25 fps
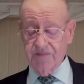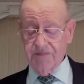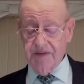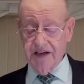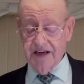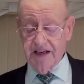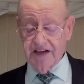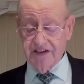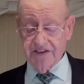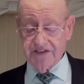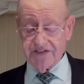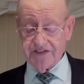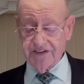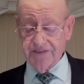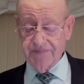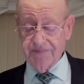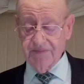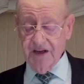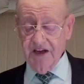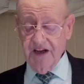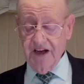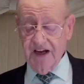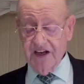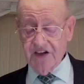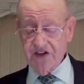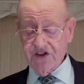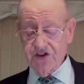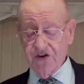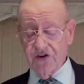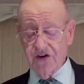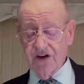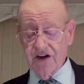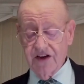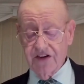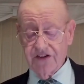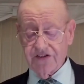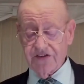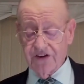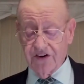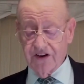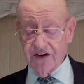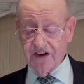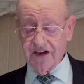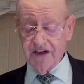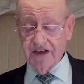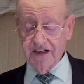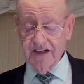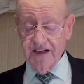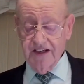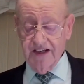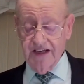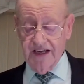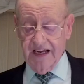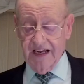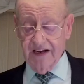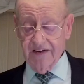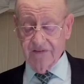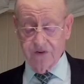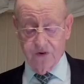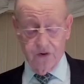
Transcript: medicine, a joyous heart, and of